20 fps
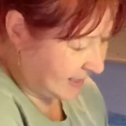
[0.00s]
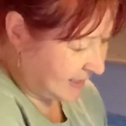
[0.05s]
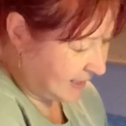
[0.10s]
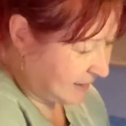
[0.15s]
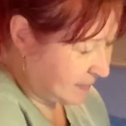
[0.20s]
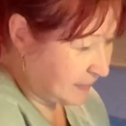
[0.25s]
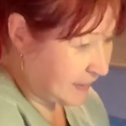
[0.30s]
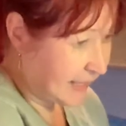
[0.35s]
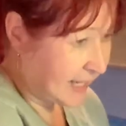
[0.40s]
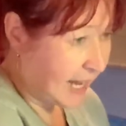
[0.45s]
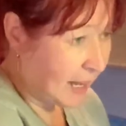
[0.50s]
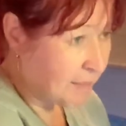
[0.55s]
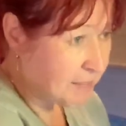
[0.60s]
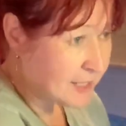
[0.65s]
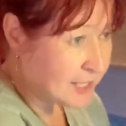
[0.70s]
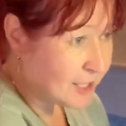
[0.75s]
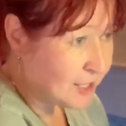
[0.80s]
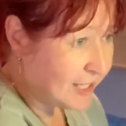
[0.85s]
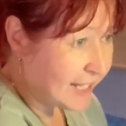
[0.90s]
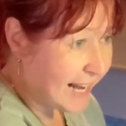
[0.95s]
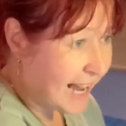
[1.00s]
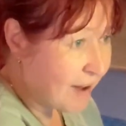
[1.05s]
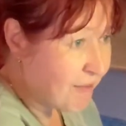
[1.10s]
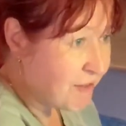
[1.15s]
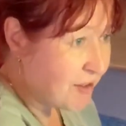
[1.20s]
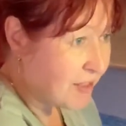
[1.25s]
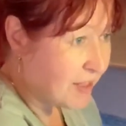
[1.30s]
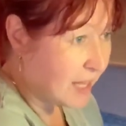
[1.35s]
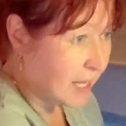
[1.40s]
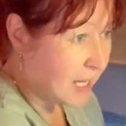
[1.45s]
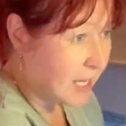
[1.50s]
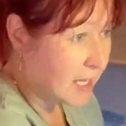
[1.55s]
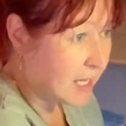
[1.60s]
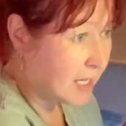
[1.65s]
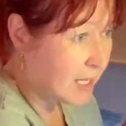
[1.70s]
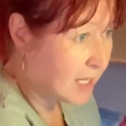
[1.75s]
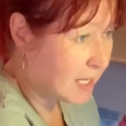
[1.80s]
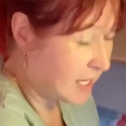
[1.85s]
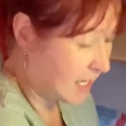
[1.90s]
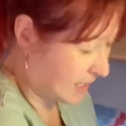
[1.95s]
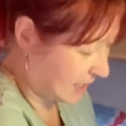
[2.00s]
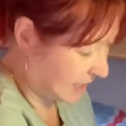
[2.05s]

But absolutely everything. The